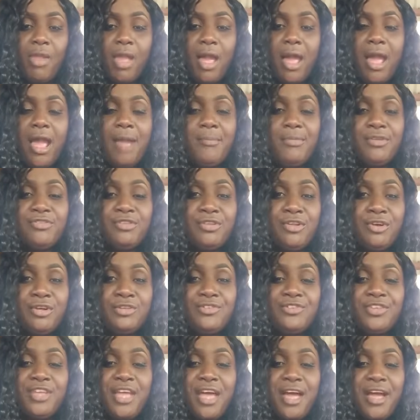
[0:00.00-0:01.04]
I'm Miss
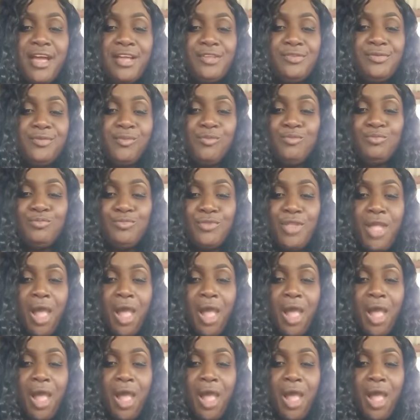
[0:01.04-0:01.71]
Lothian.